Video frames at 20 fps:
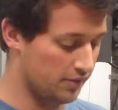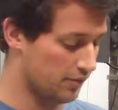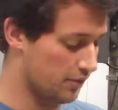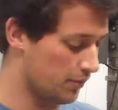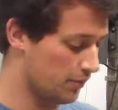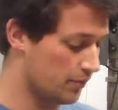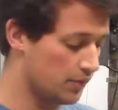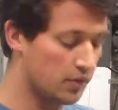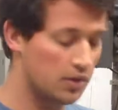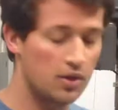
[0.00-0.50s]

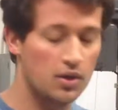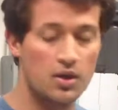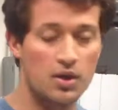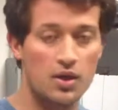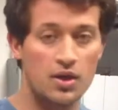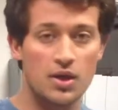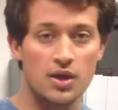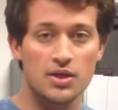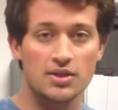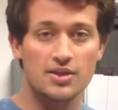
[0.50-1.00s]
through
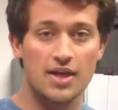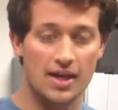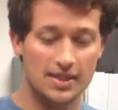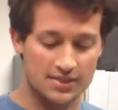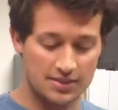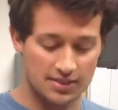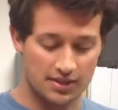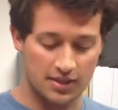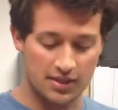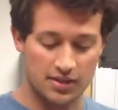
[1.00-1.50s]

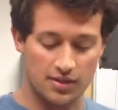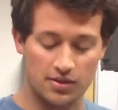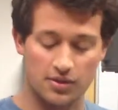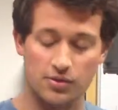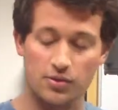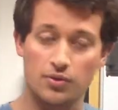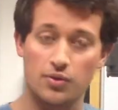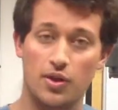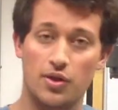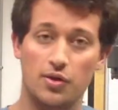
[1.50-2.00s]
testing and
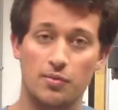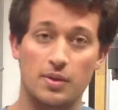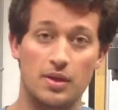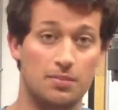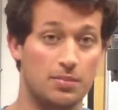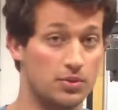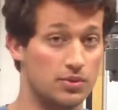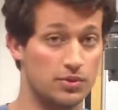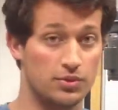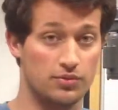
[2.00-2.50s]
through other
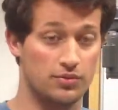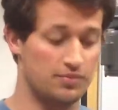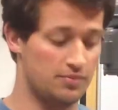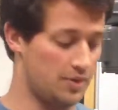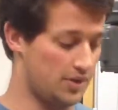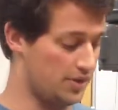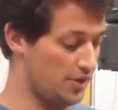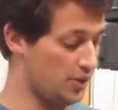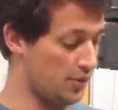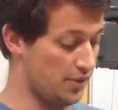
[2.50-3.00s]
people who've
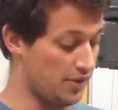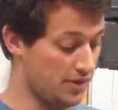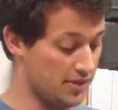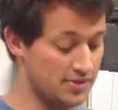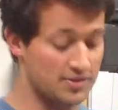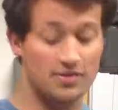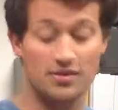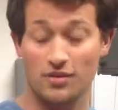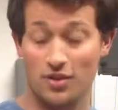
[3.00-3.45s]
been doing this